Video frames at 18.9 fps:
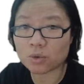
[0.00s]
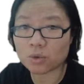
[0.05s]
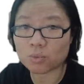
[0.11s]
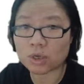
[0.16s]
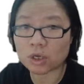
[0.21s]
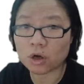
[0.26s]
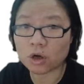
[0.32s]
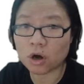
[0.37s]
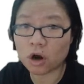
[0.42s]

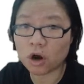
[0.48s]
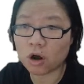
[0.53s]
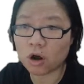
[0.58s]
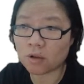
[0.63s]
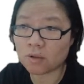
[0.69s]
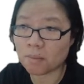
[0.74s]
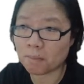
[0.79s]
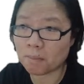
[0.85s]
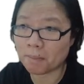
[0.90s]
we
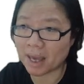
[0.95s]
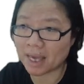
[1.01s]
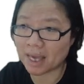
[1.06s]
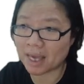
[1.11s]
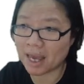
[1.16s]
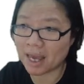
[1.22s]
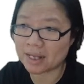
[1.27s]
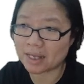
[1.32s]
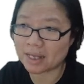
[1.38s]
call
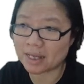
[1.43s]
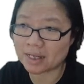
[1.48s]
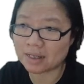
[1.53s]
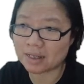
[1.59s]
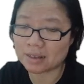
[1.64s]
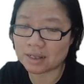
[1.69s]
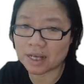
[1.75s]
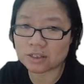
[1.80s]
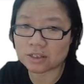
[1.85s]

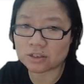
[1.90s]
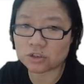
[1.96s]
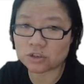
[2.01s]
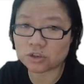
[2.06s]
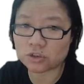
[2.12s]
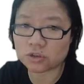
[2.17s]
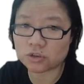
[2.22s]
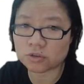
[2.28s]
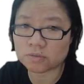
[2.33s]
mechanical
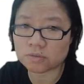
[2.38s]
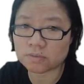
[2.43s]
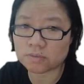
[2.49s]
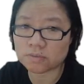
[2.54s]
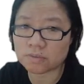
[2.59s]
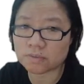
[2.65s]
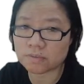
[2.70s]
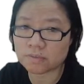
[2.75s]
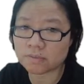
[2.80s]
energy.
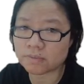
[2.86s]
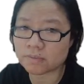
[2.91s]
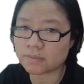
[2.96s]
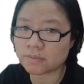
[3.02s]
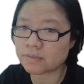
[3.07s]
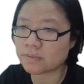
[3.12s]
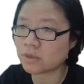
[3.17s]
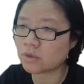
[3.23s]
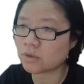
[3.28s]

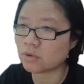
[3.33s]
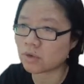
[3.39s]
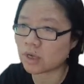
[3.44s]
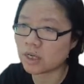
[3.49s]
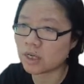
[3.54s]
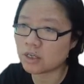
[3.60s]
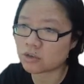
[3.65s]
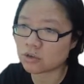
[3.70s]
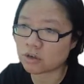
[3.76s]

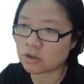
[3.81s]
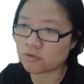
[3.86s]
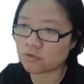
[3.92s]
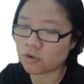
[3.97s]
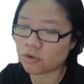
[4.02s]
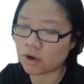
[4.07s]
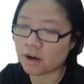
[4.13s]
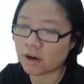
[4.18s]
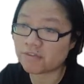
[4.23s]
Okay, so if you
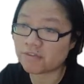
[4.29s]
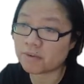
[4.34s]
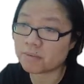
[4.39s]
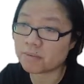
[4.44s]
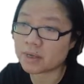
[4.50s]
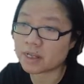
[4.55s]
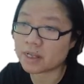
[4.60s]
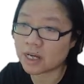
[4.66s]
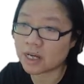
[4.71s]
are
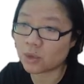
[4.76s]
familiar